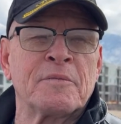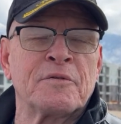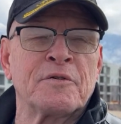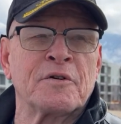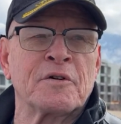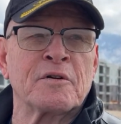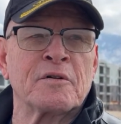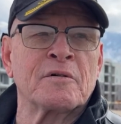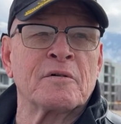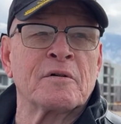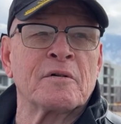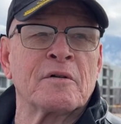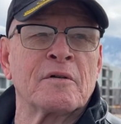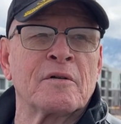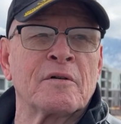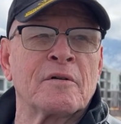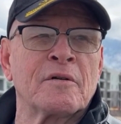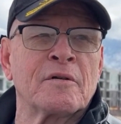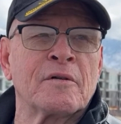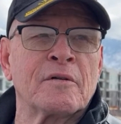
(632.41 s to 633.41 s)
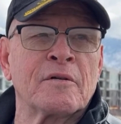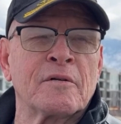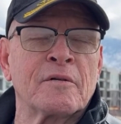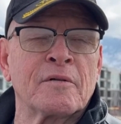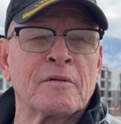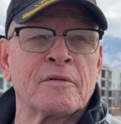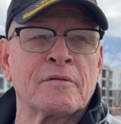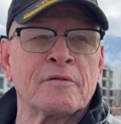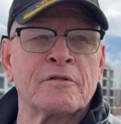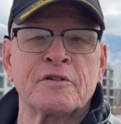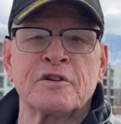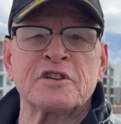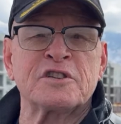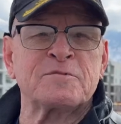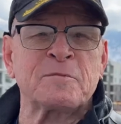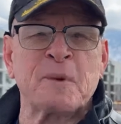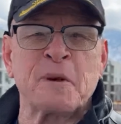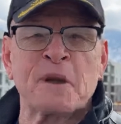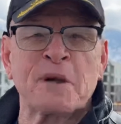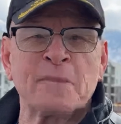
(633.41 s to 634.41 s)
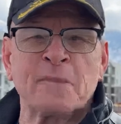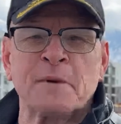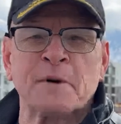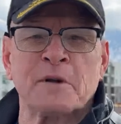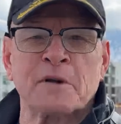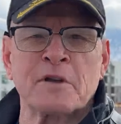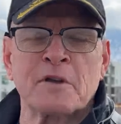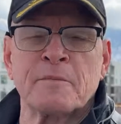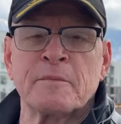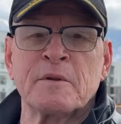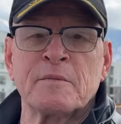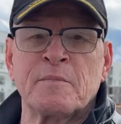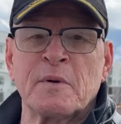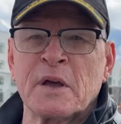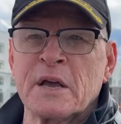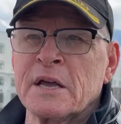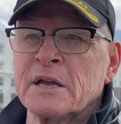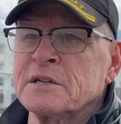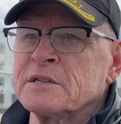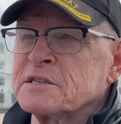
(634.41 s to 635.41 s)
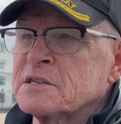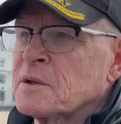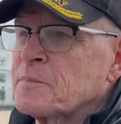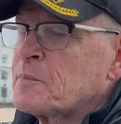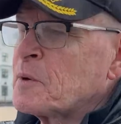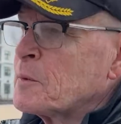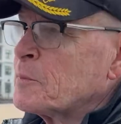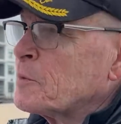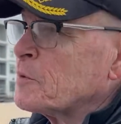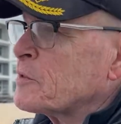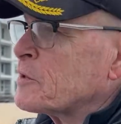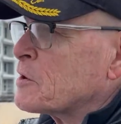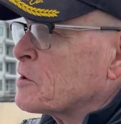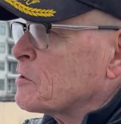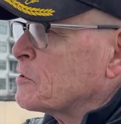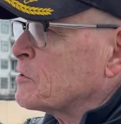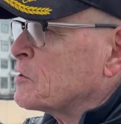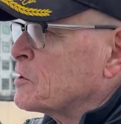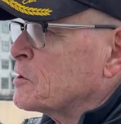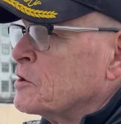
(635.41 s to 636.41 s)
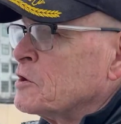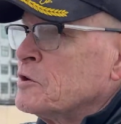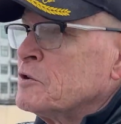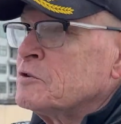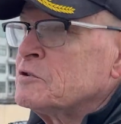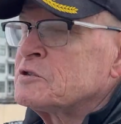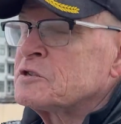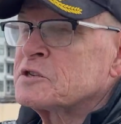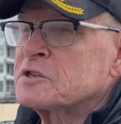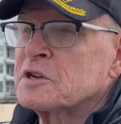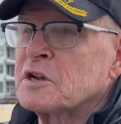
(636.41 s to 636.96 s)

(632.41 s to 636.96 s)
they're despicable human beings. The people that are in the news,